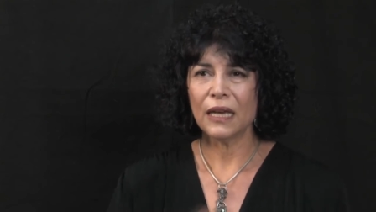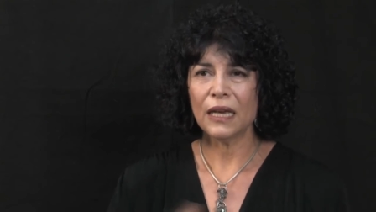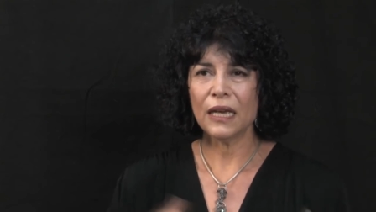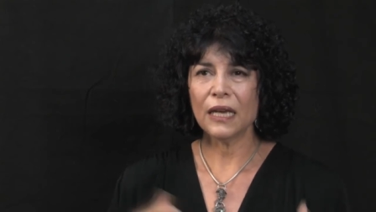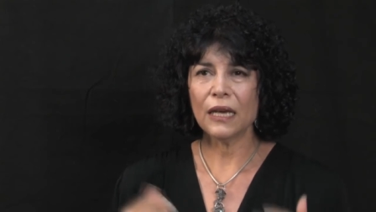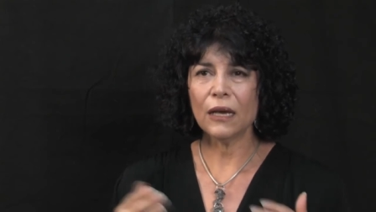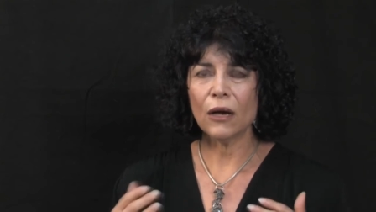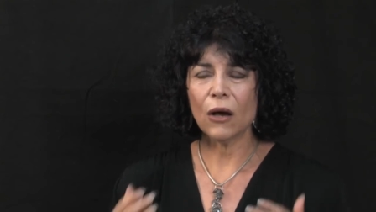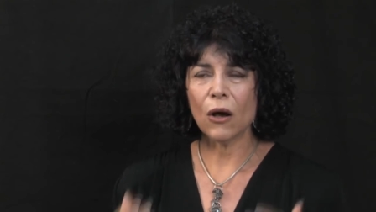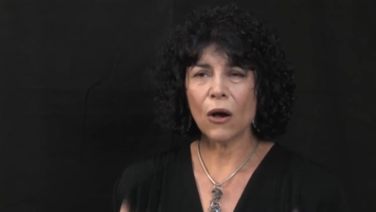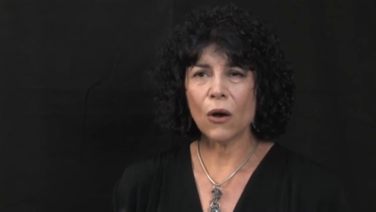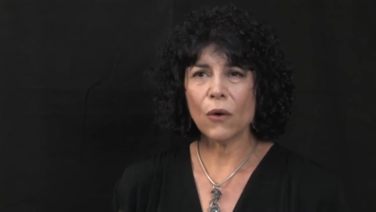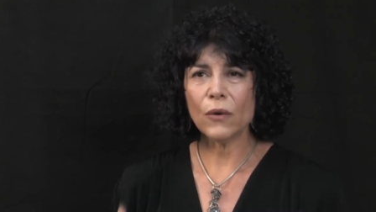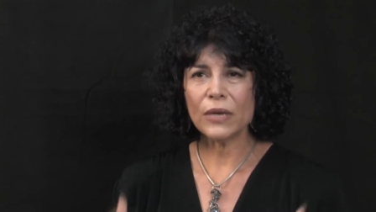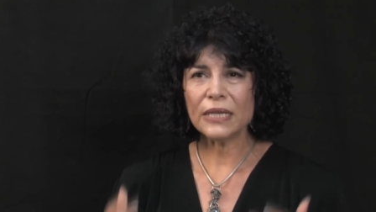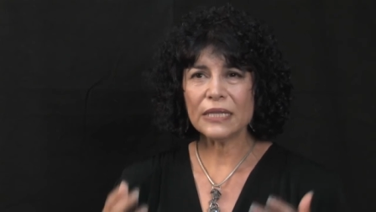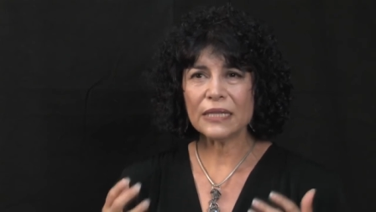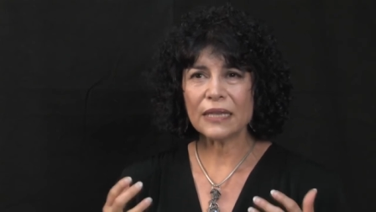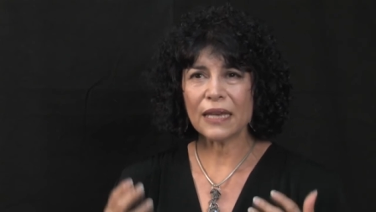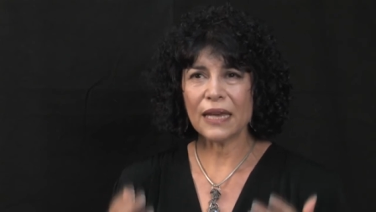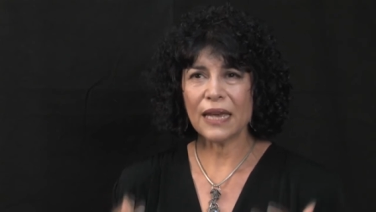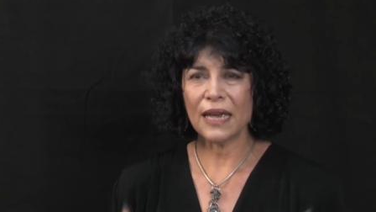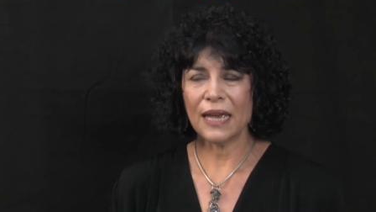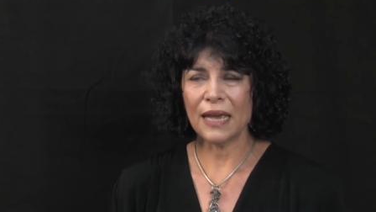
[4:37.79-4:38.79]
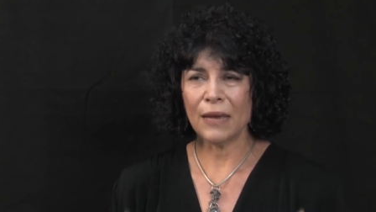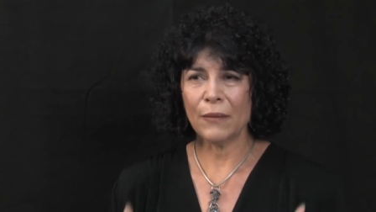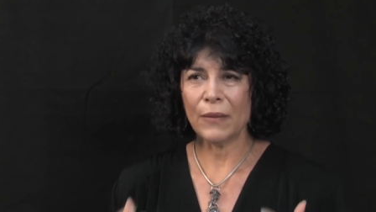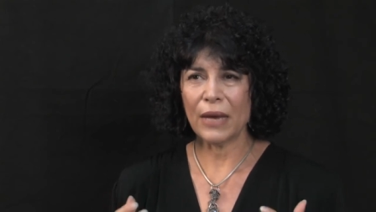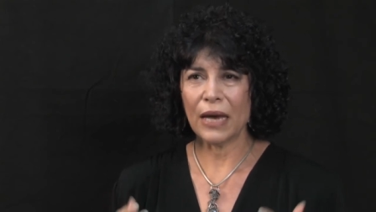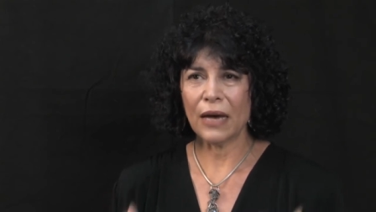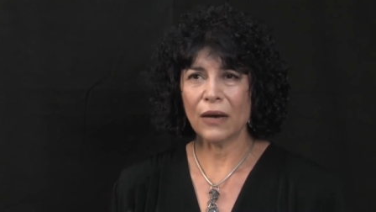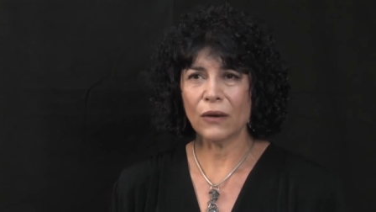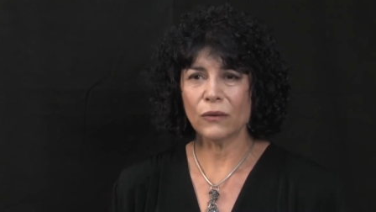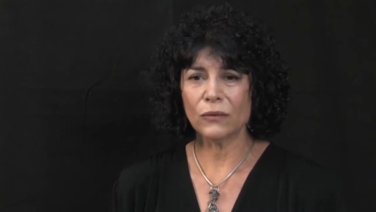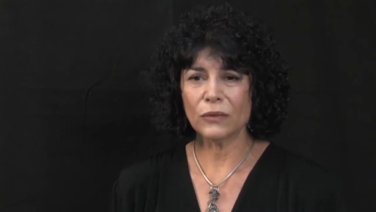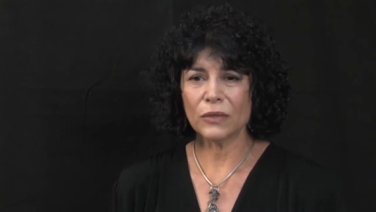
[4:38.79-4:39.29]
he always came
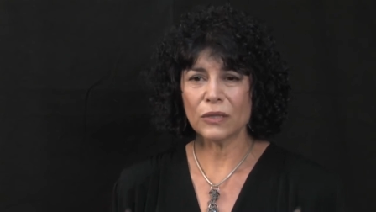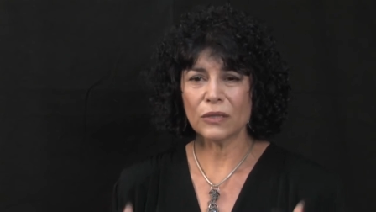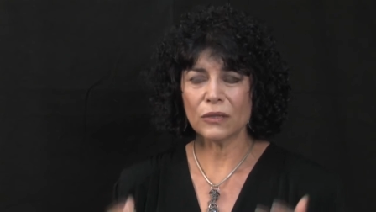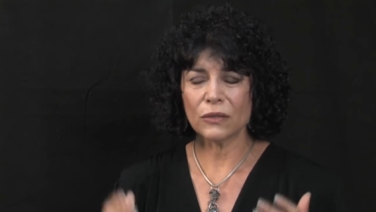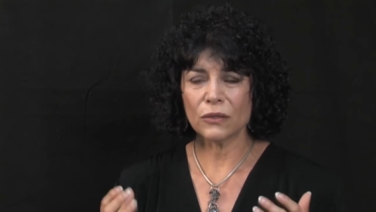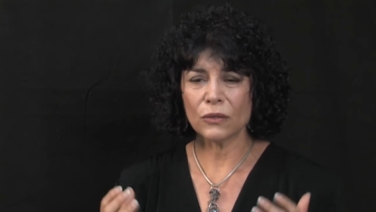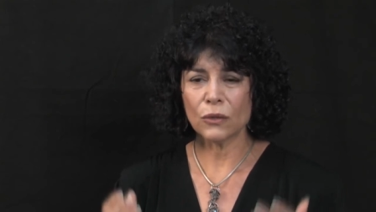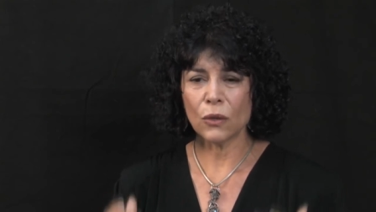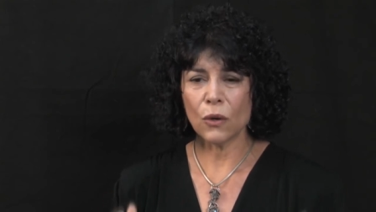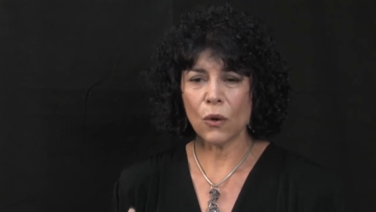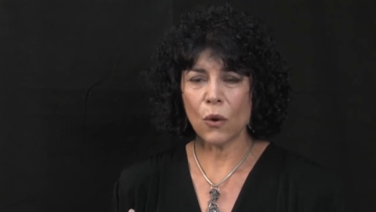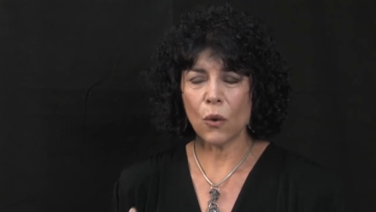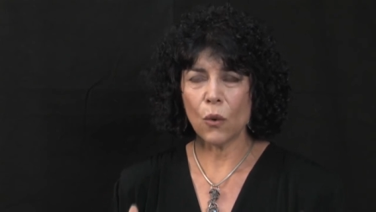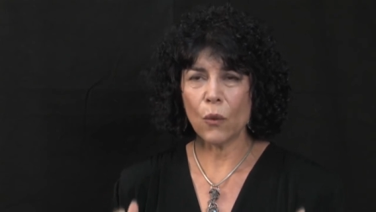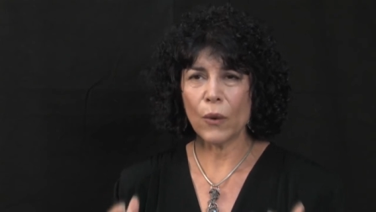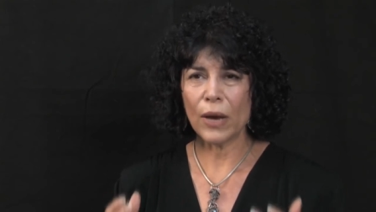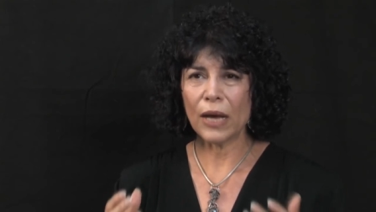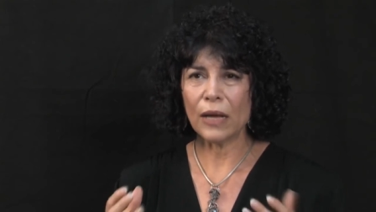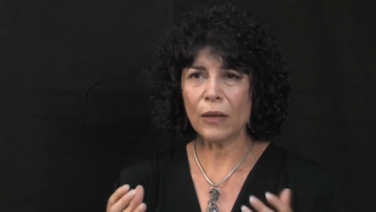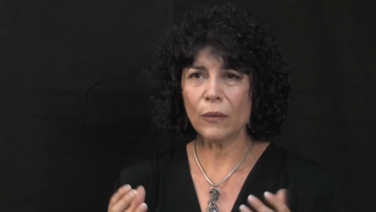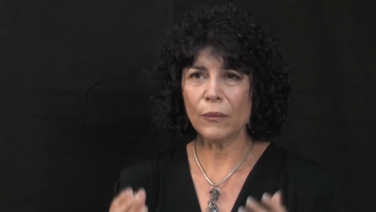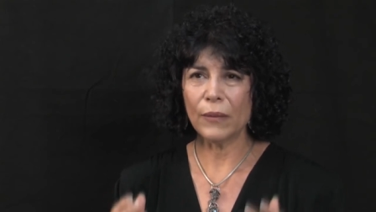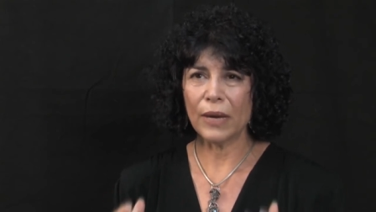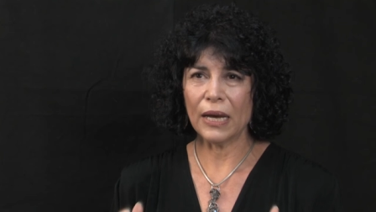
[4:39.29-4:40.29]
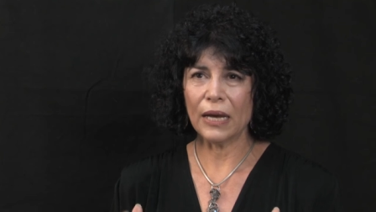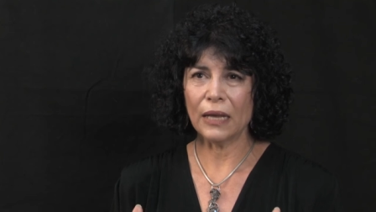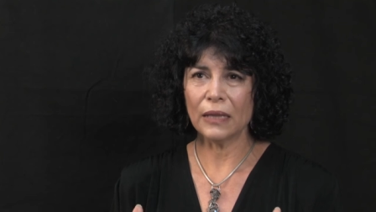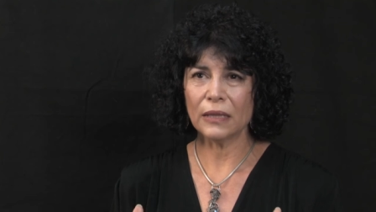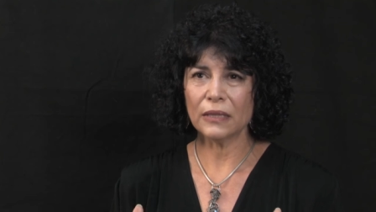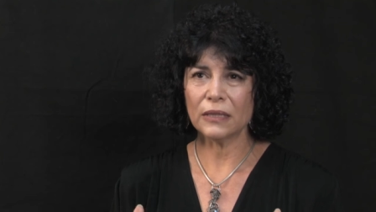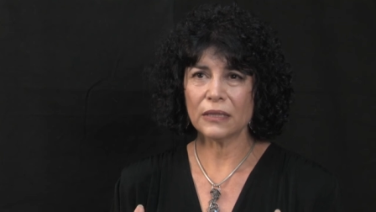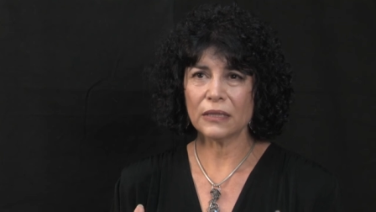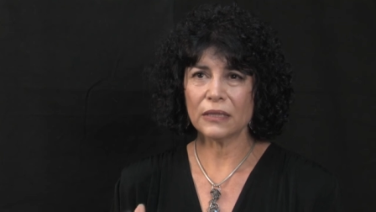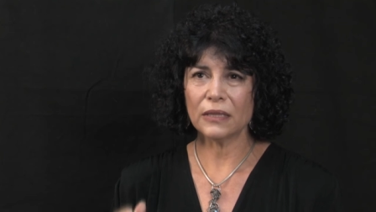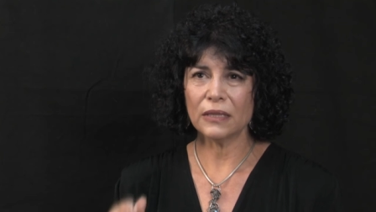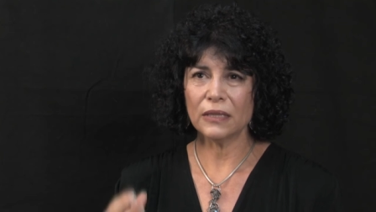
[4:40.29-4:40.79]
out so well
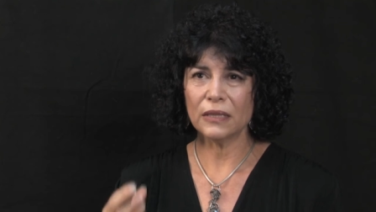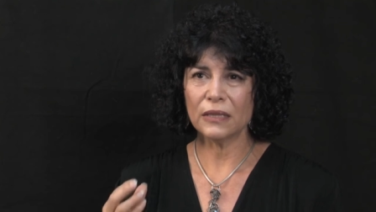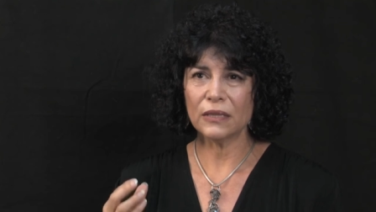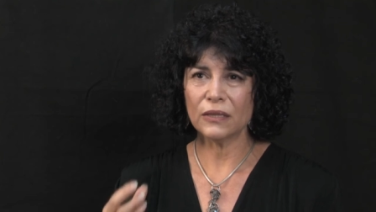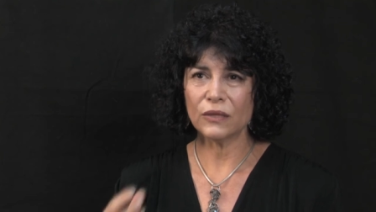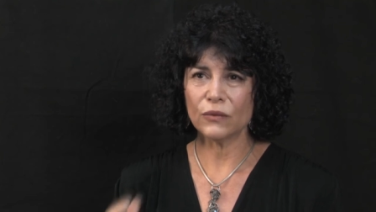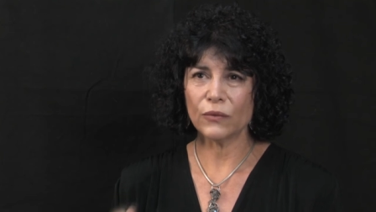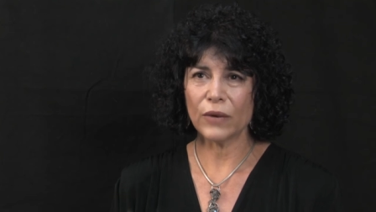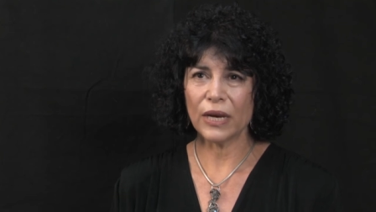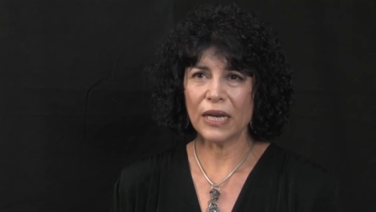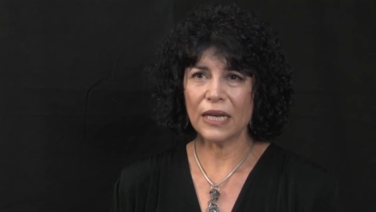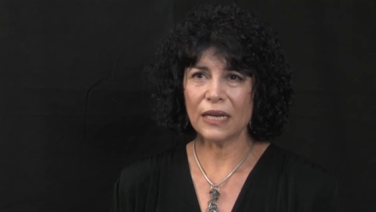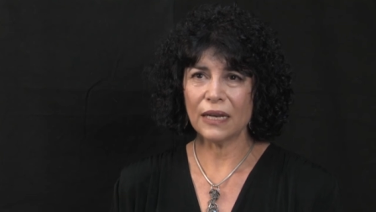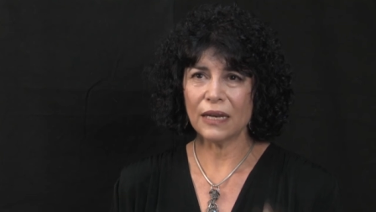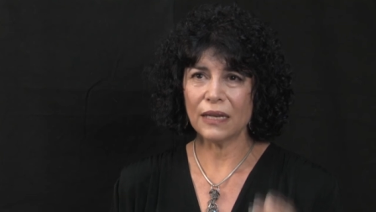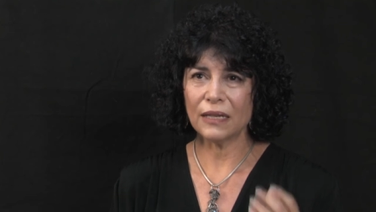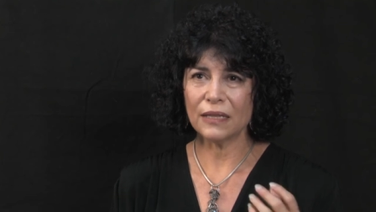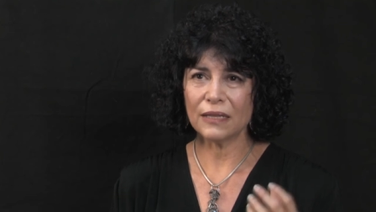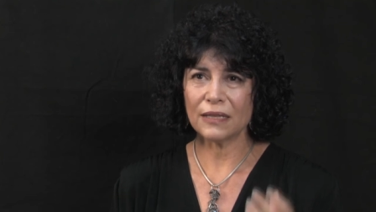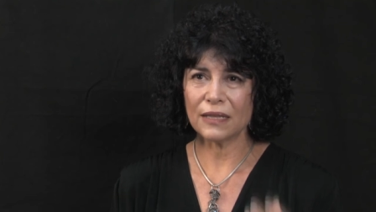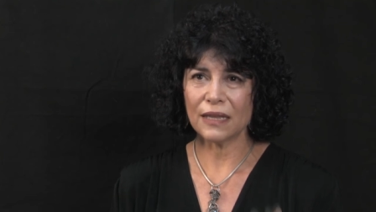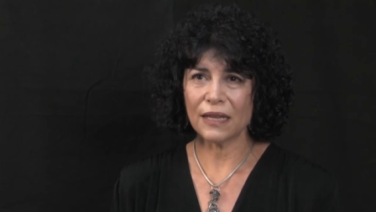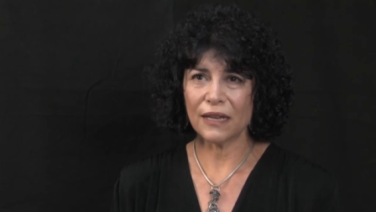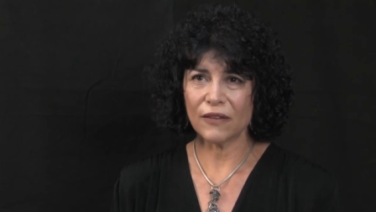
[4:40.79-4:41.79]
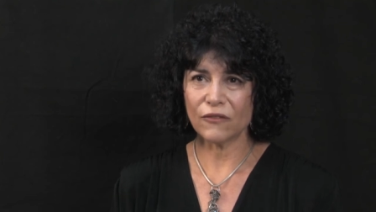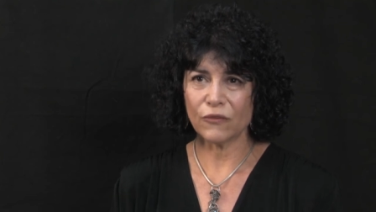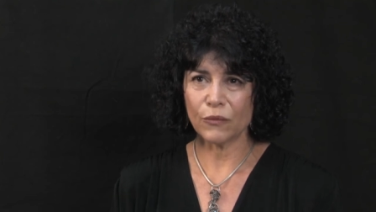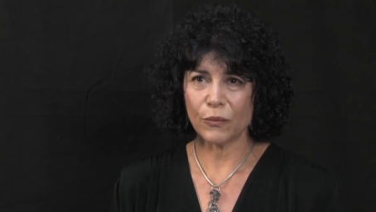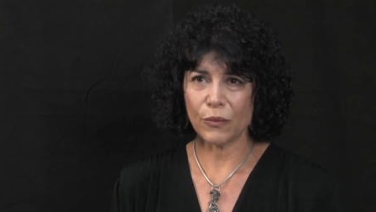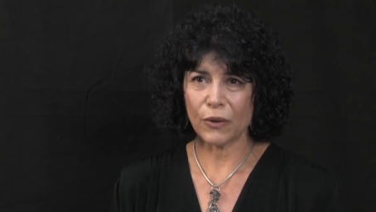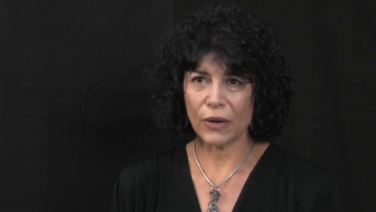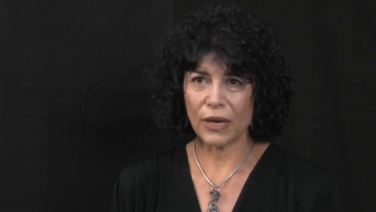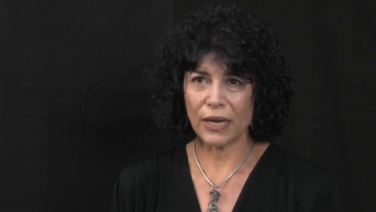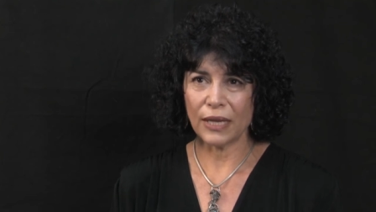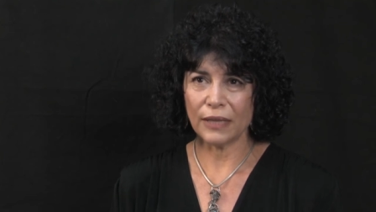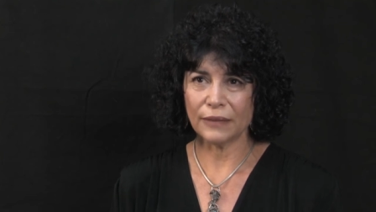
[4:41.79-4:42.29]
balanced in his right and his
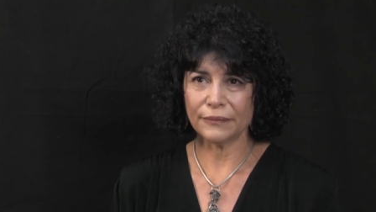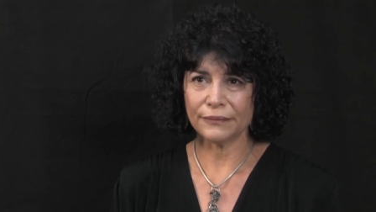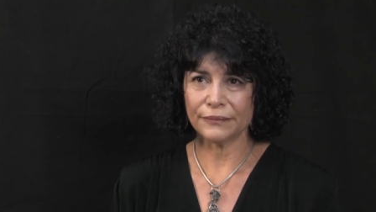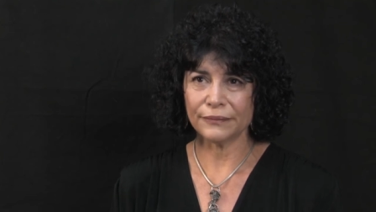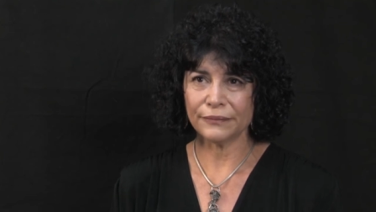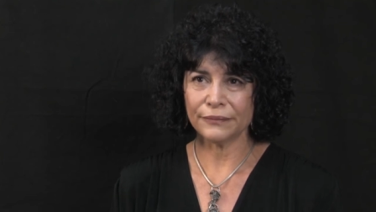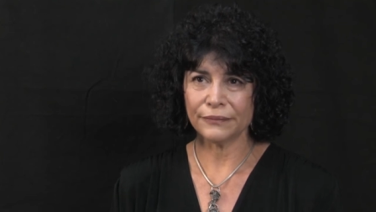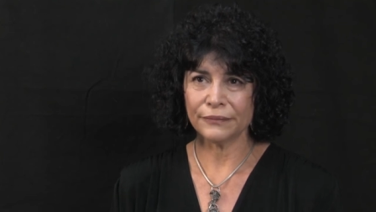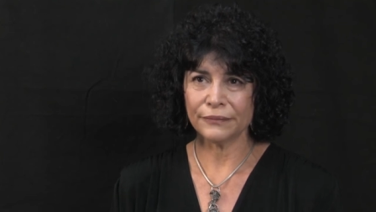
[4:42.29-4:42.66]
left brain.